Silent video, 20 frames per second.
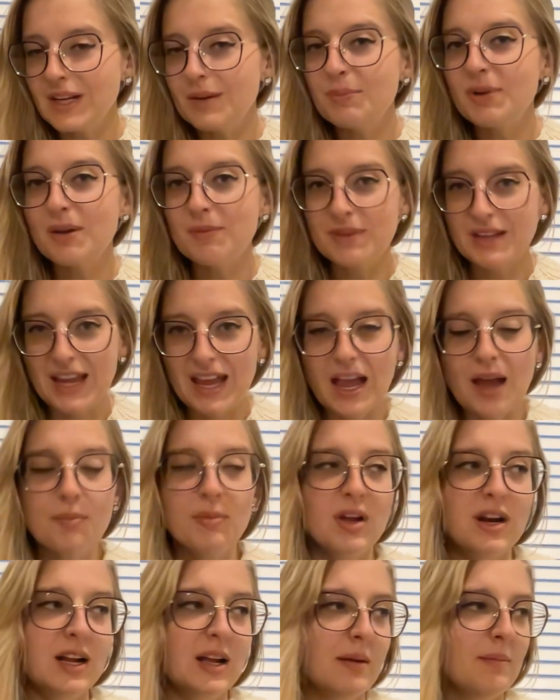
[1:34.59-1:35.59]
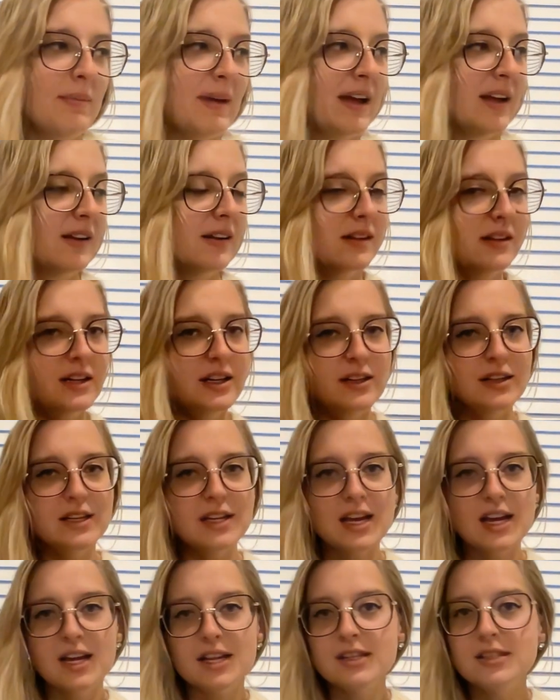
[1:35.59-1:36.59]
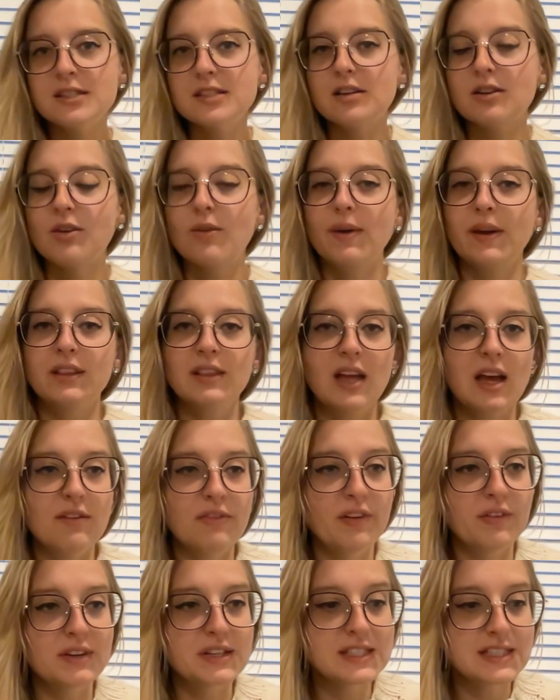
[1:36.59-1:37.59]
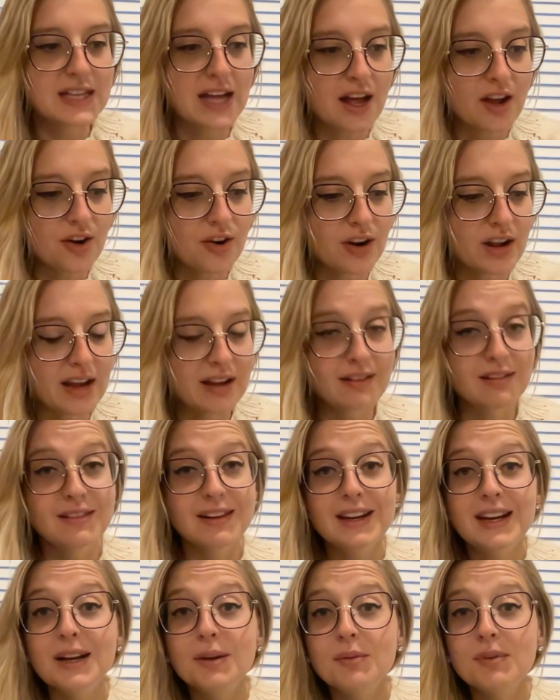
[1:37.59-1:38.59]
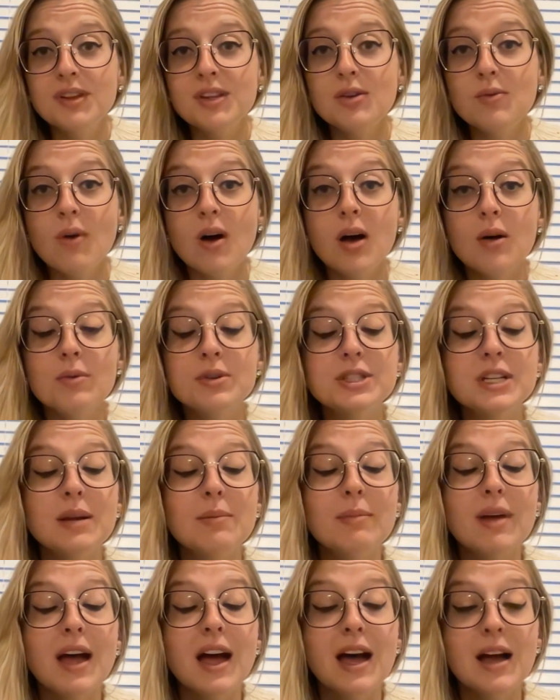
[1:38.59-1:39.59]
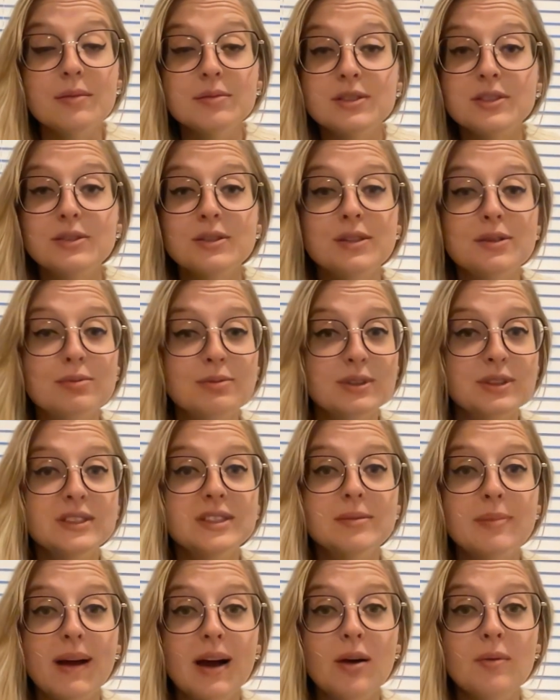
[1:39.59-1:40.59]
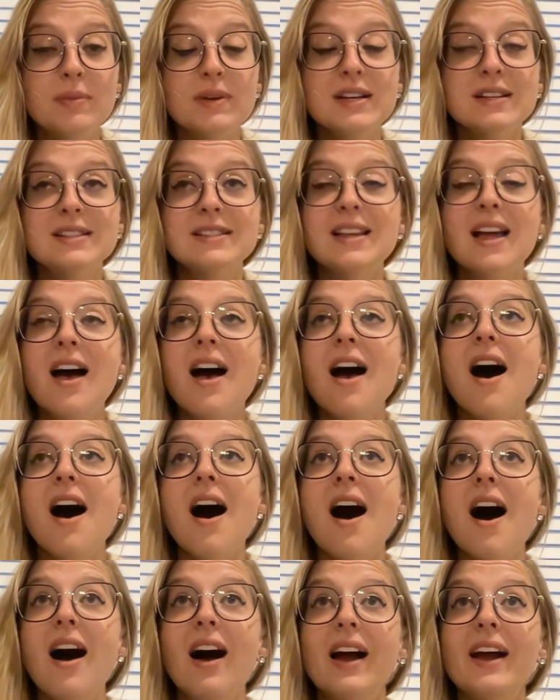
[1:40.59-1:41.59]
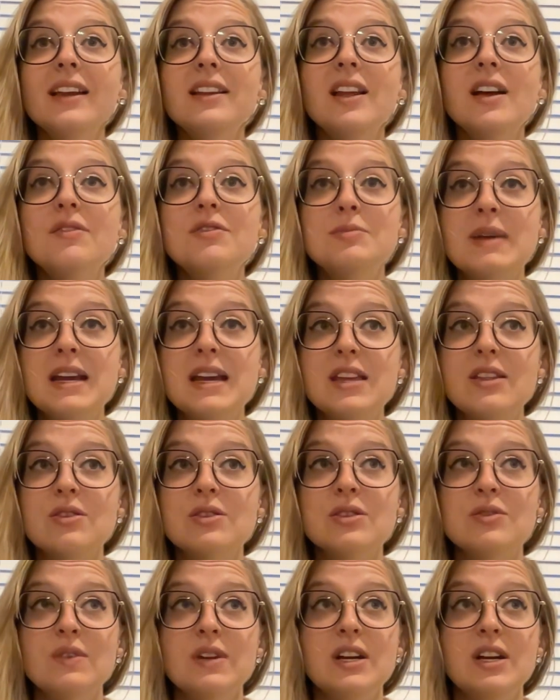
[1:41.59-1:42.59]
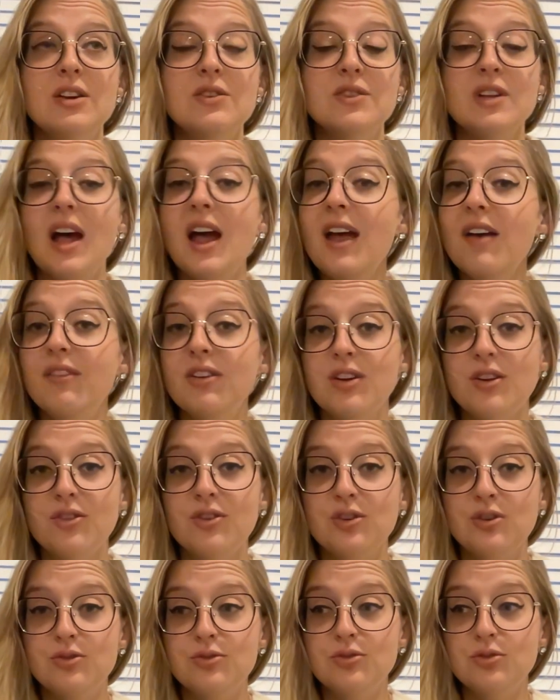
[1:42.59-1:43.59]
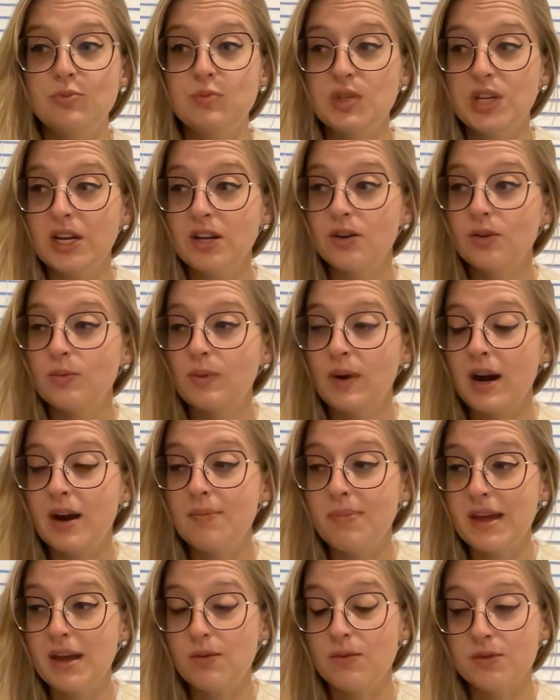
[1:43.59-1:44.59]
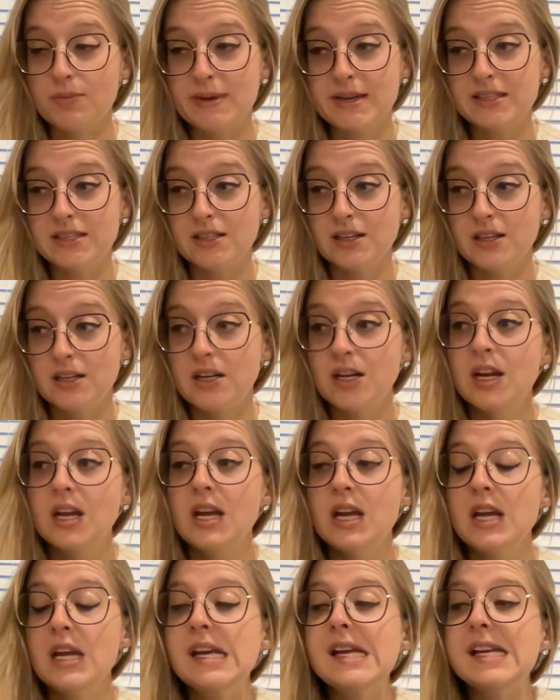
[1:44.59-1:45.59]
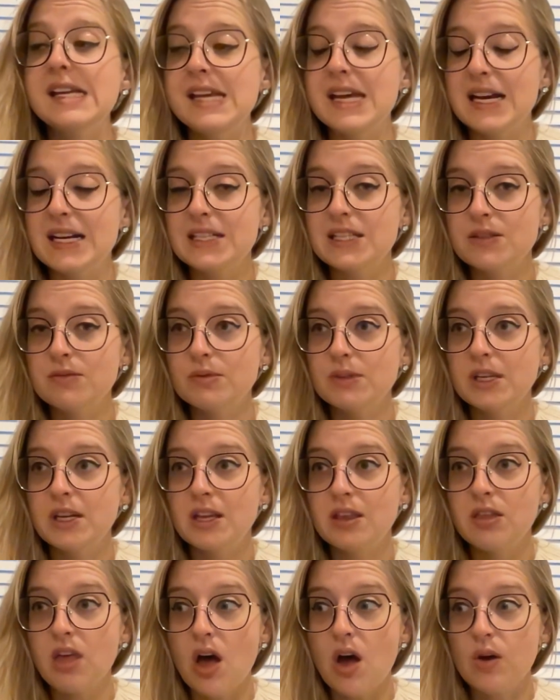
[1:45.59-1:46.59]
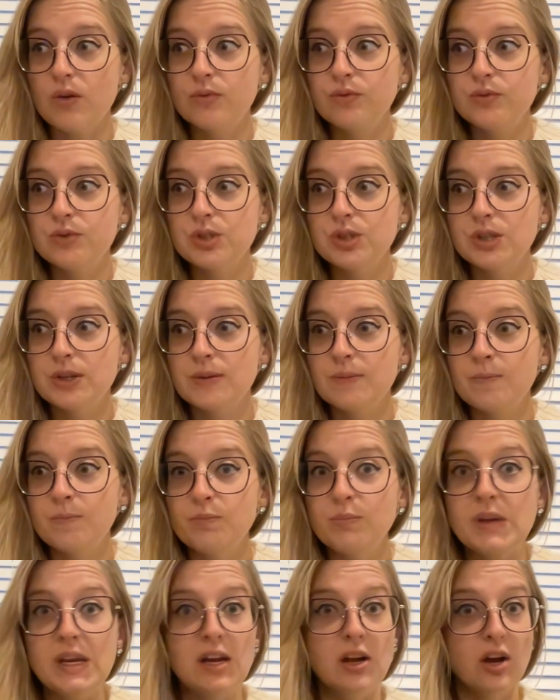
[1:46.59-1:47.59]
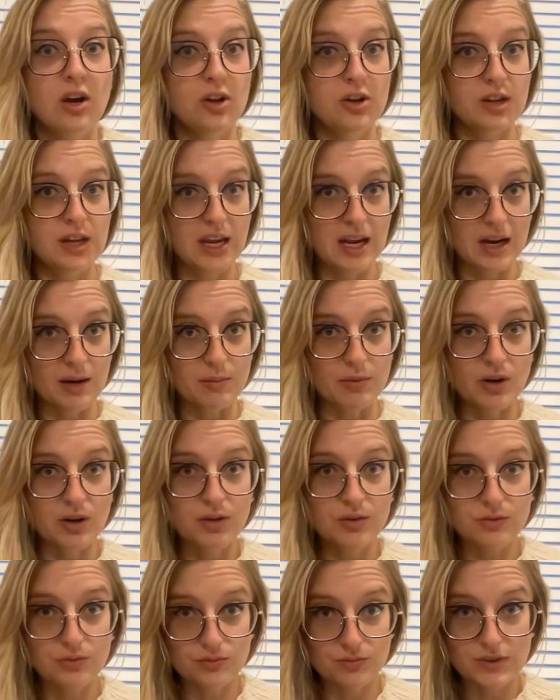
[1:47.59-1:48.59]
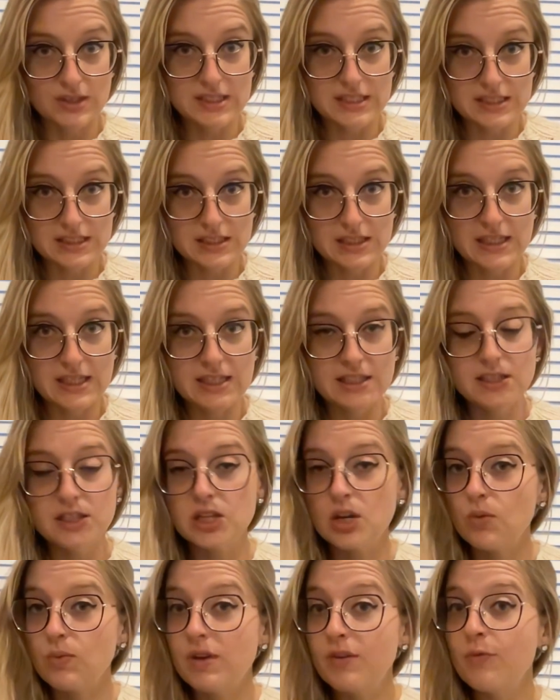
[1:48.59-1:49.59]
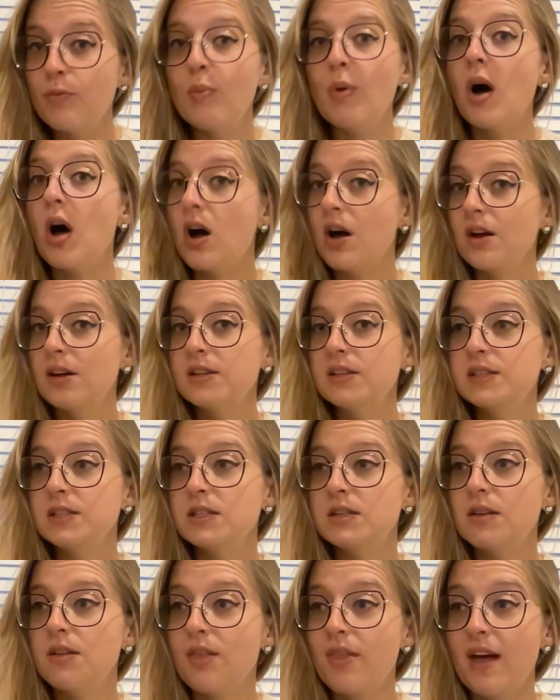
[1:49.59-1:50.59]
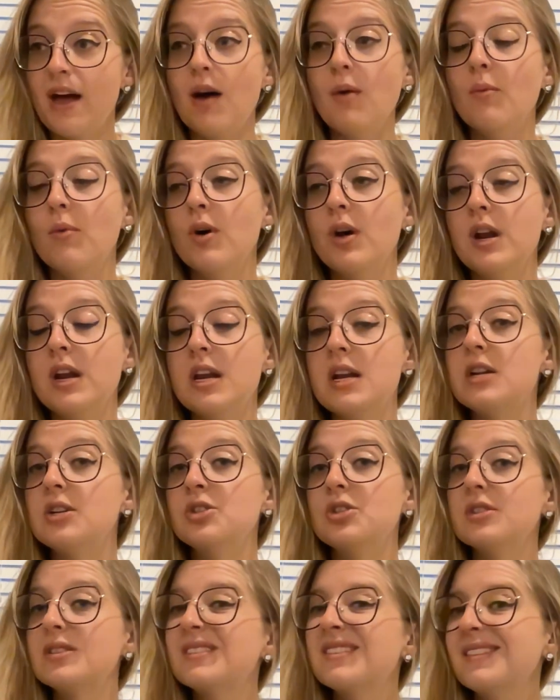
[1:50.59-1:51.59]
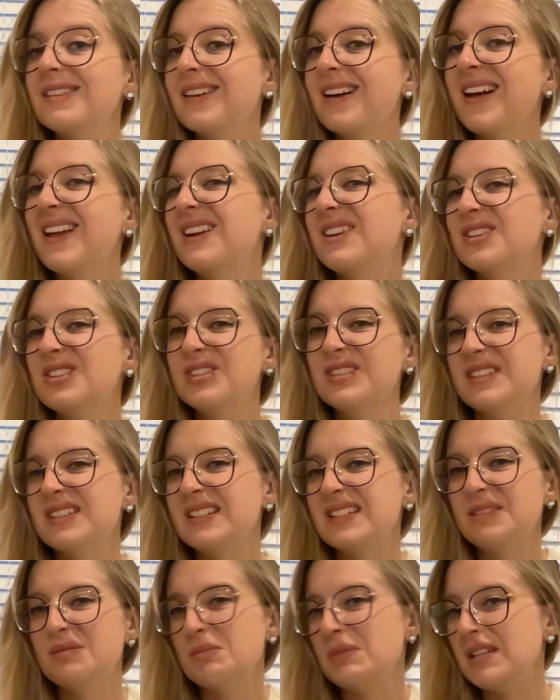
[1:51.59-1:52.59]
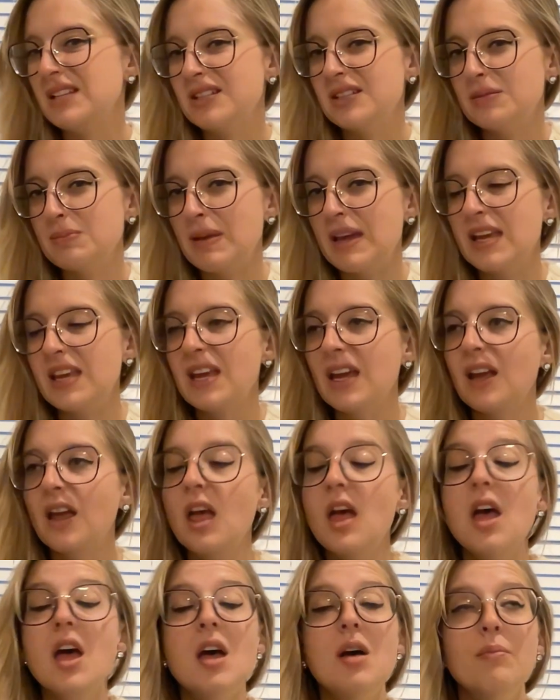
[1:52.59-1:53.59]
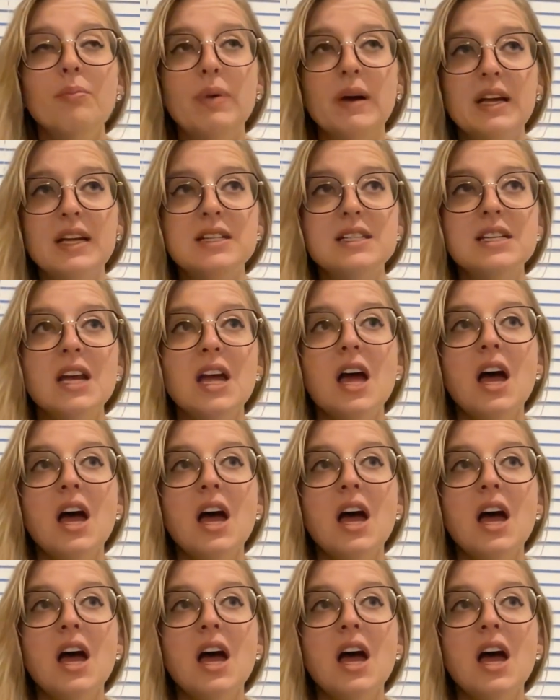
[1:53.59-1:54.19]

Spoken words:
thinking I'm going to come back on here again, start going live every Saturday and knitting with you all, which I'm absolutely thrilled about because I loved making those videos. I have another YouTube channel where I bake with my son. He hasn't really loved being on camera recently, so we've paused that one, and it's just going to kind of turn into me just baking. But